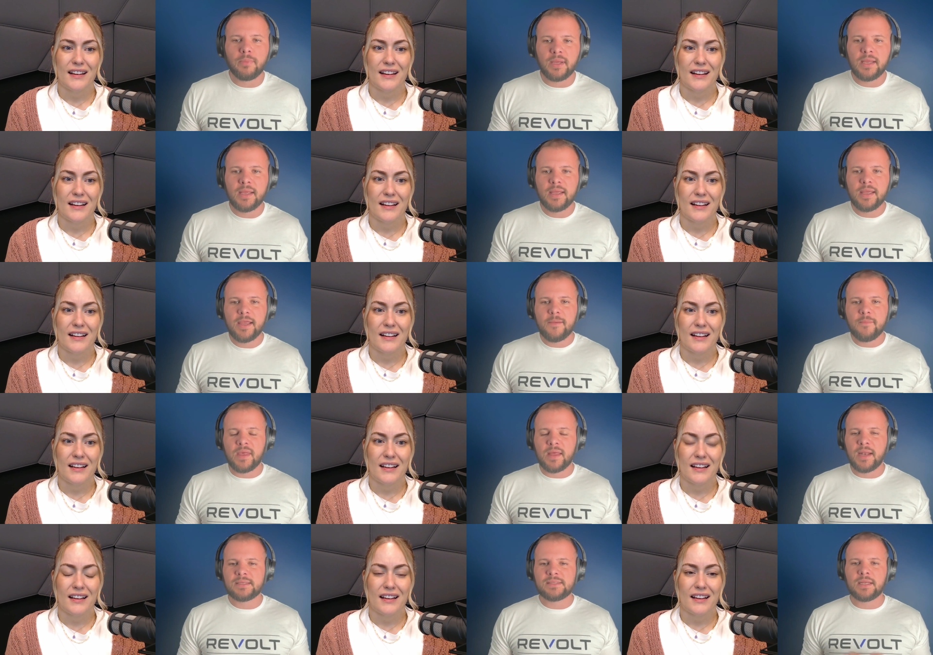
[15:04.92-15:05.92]
Speaker 1: me
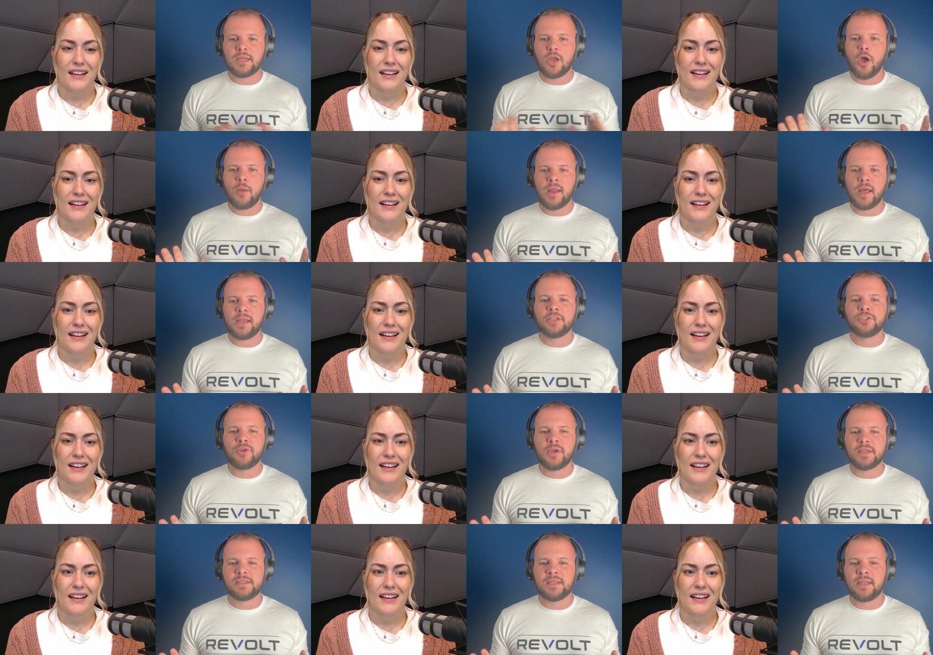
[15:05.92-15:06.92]
and I said, no, I'm not
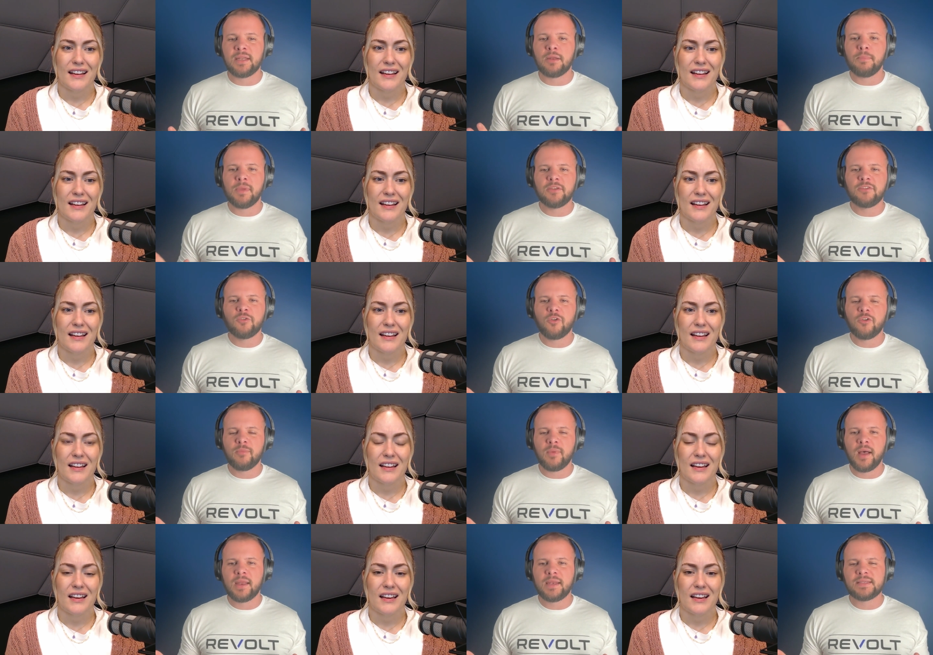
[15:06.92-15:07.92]
interested. And a mentor of
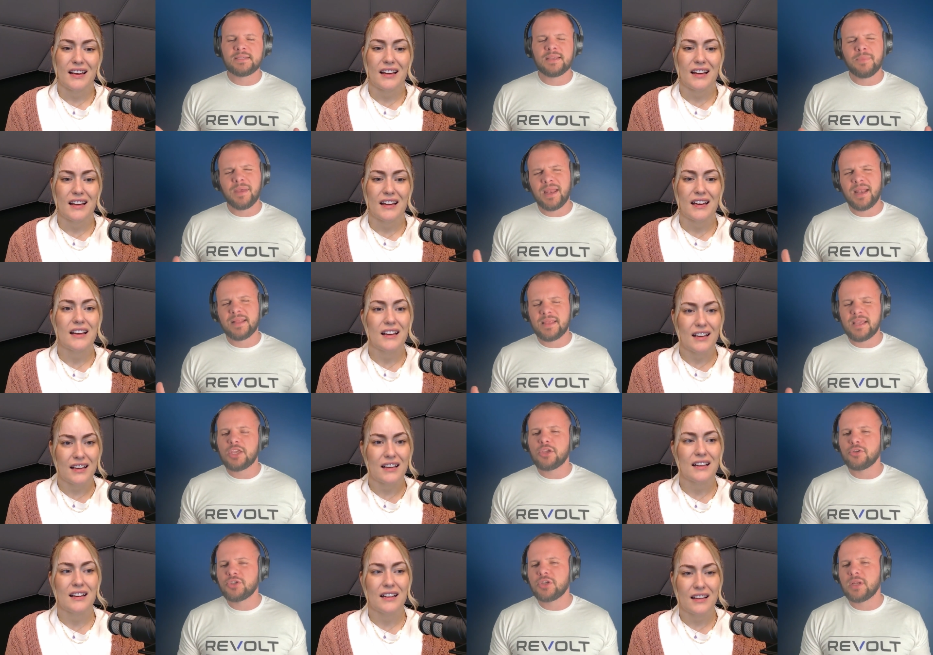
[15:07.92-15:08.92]
mine, he said, man, I think
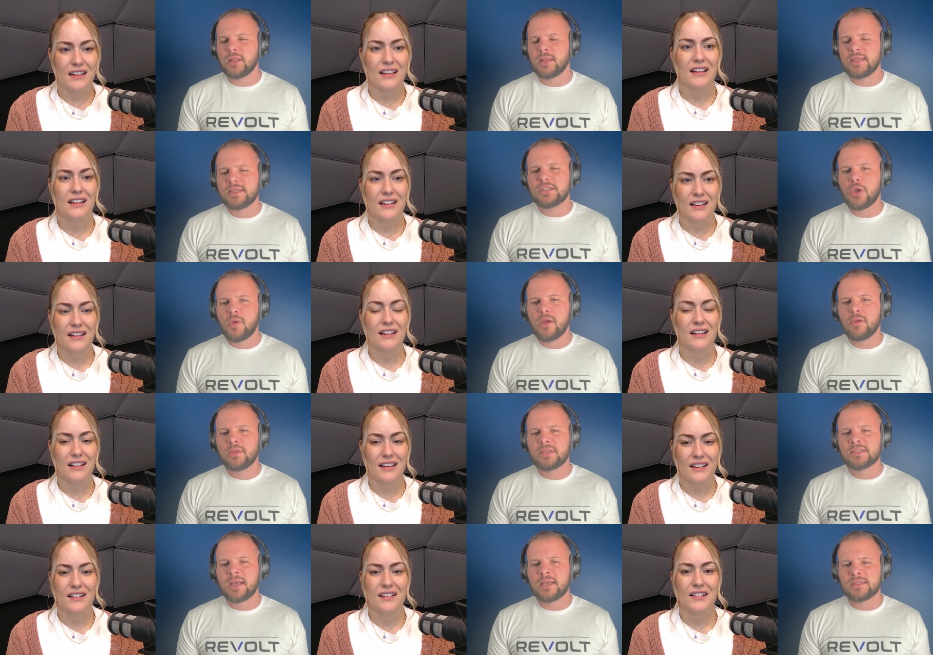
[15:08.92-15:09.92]
you should at least go hear
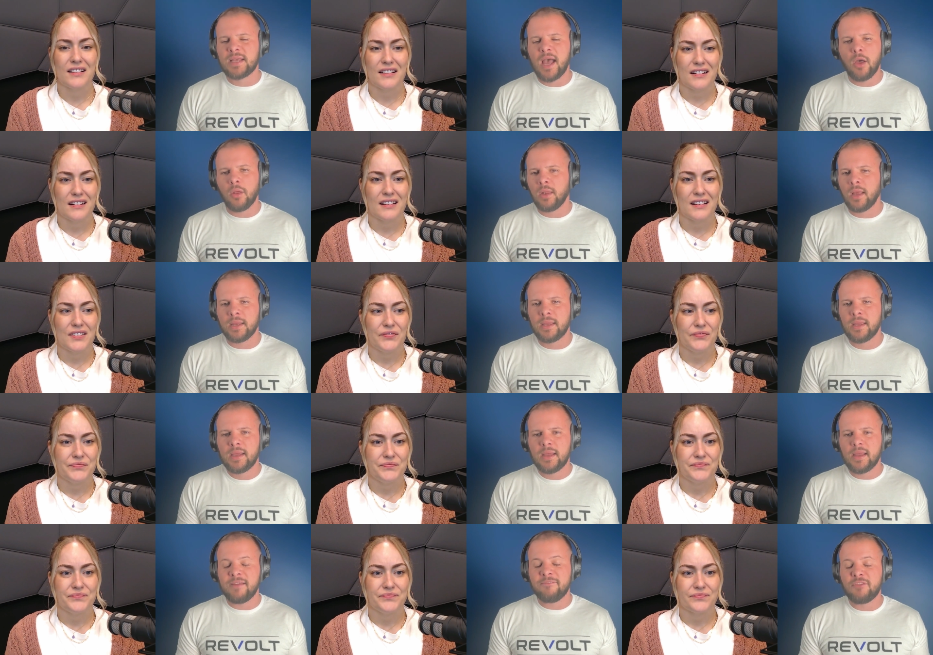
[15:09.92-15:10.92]
these guys out. Like
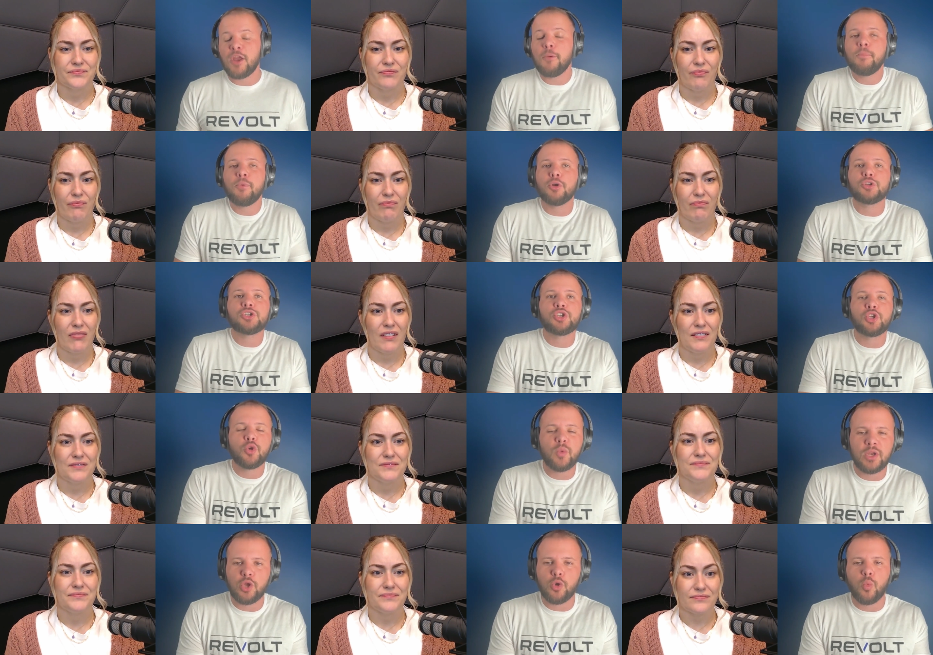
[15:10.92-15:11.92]
if they're
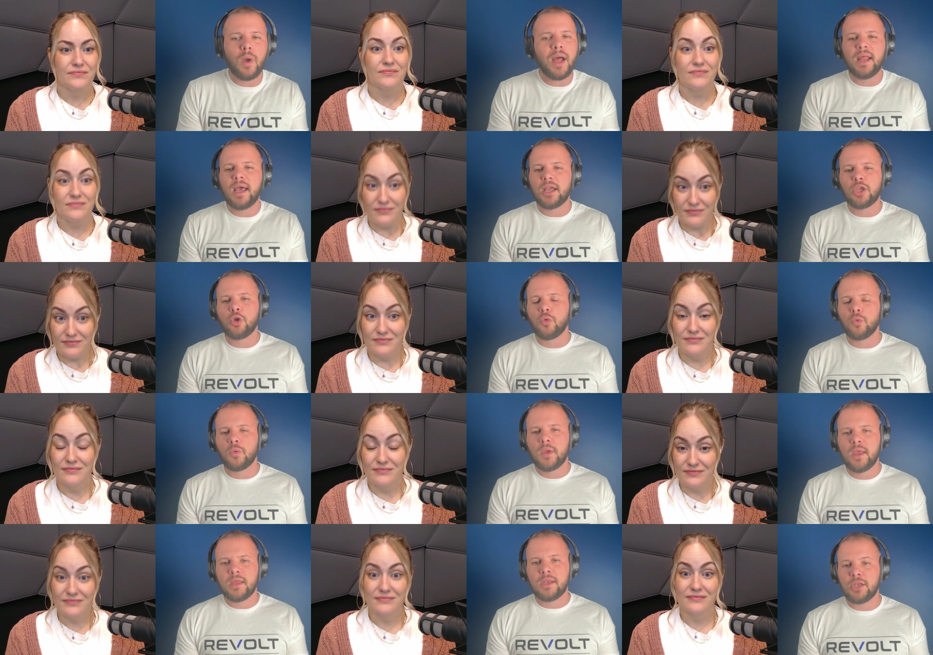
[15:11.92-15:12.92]
pursuing you, why not go
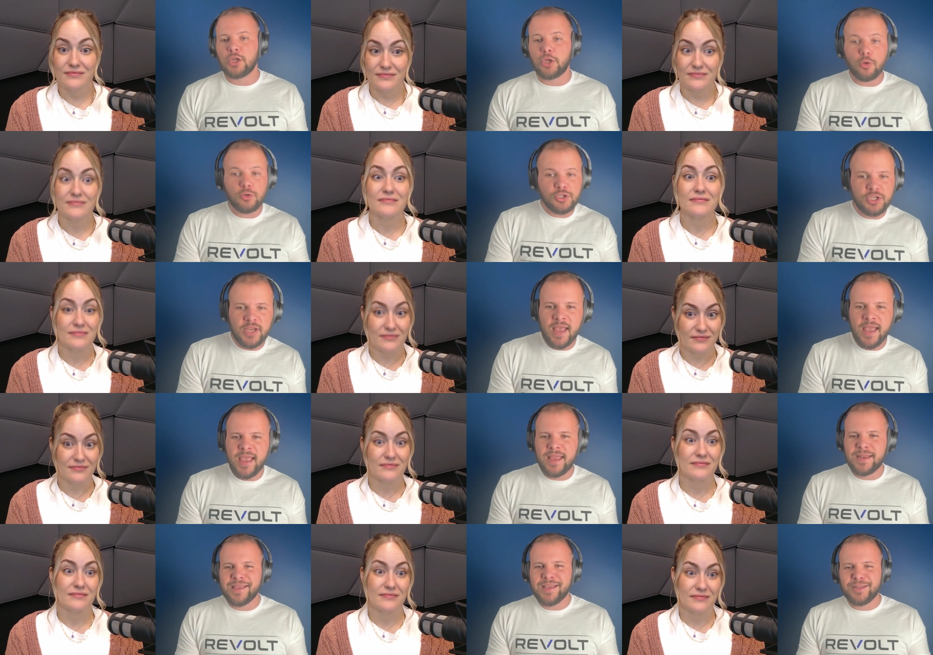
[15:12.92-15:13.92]

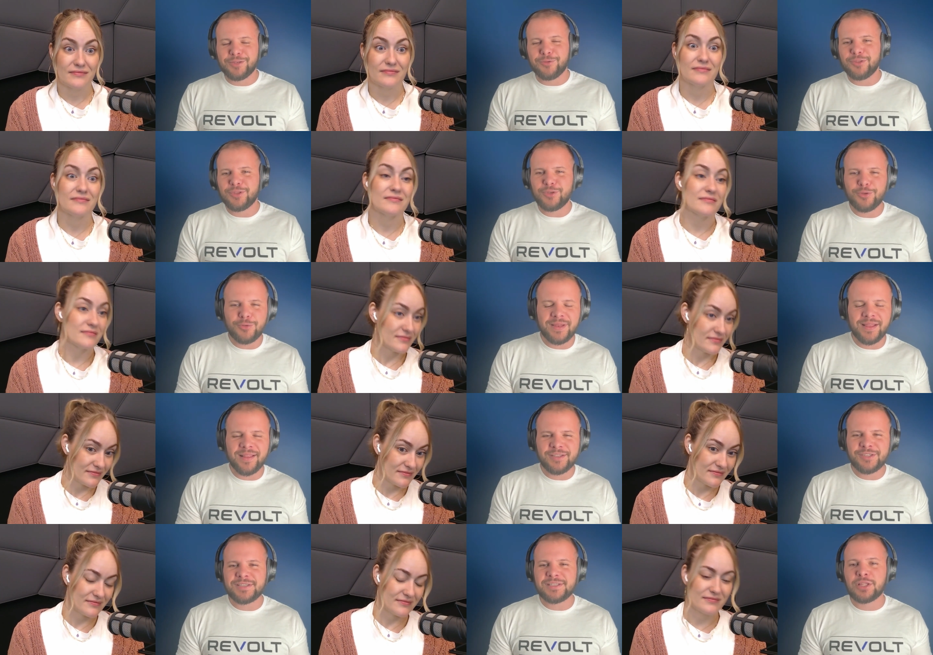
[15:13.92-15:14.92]
negotiate, do the due
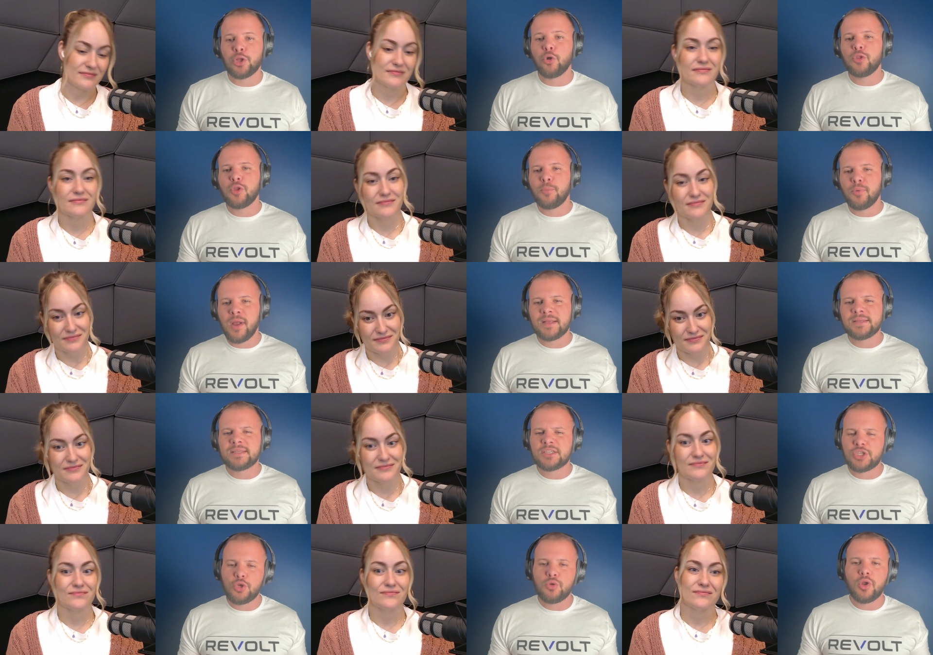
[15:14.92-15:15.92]
diligence, learn the
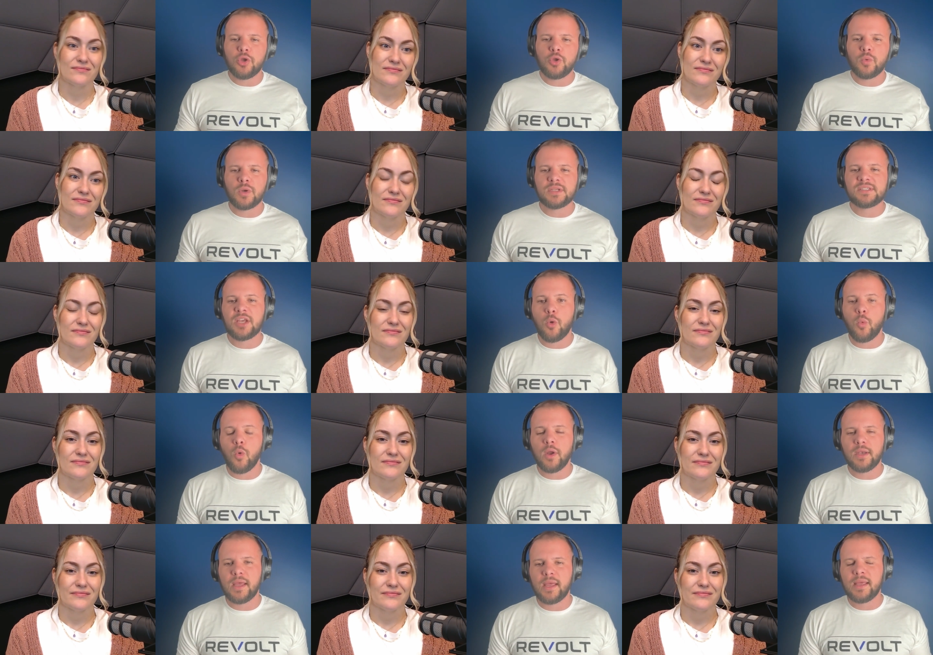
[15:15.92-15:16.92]
process? You know, you want to sell
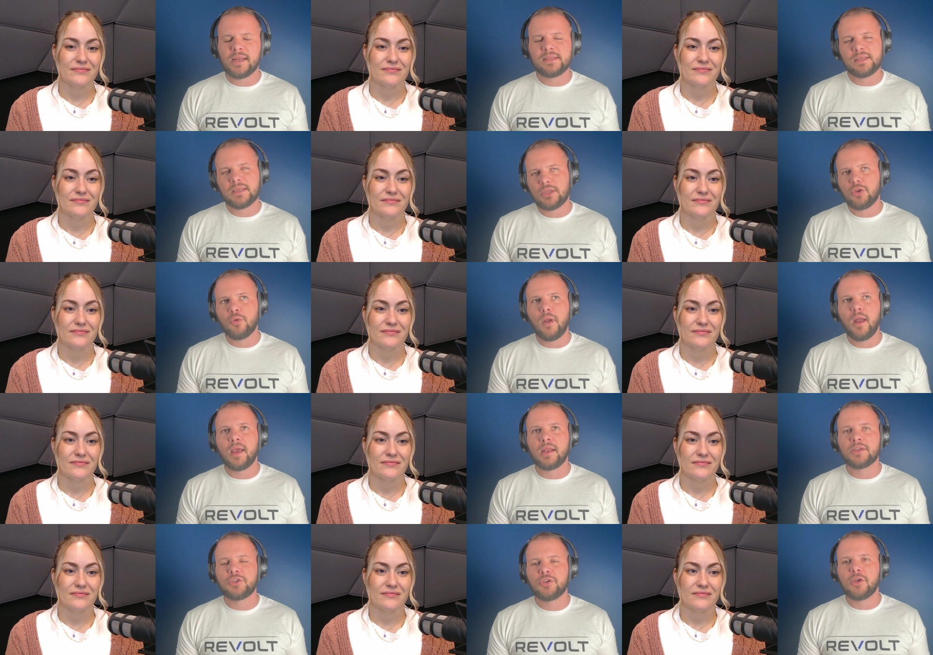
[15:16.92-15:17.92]
one day. And I said, you're
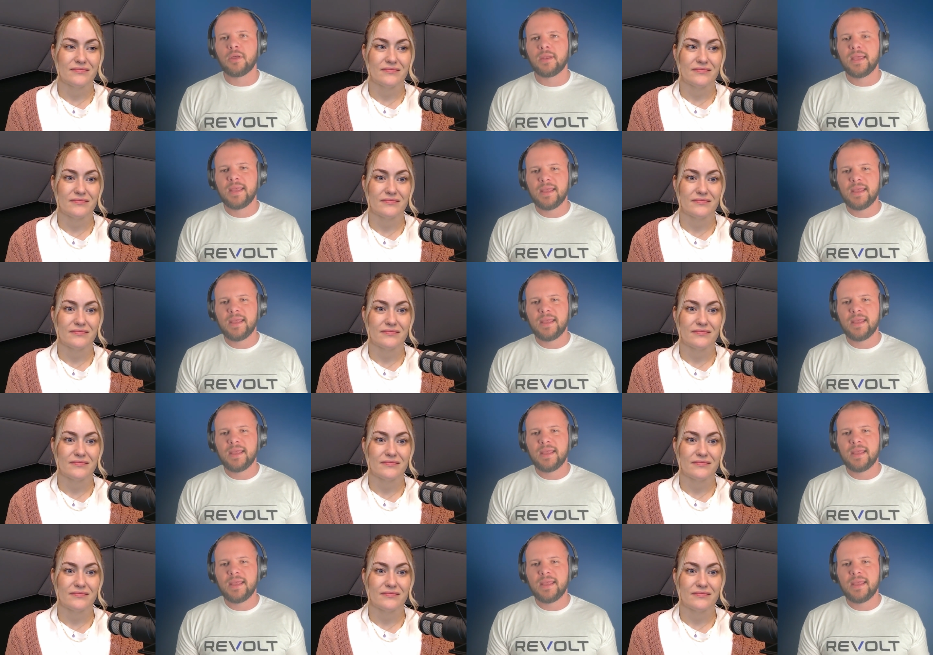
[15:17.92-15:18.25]
right. I should.